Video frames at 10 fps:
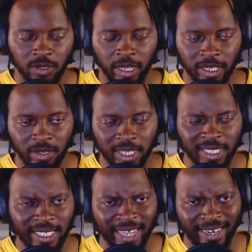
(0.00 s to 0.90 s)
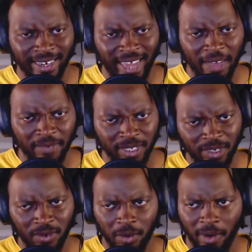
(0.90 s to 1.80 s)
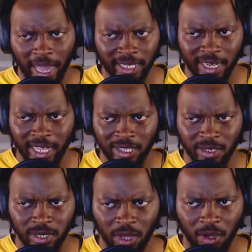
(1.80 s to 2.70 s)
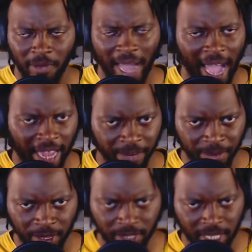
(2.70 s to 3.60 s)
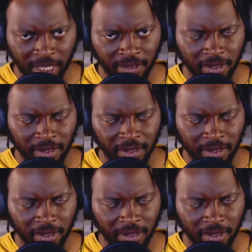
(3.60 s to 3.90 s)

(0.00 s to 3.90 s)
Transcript: And you can see that a lot when you would watch like those old Behind the Music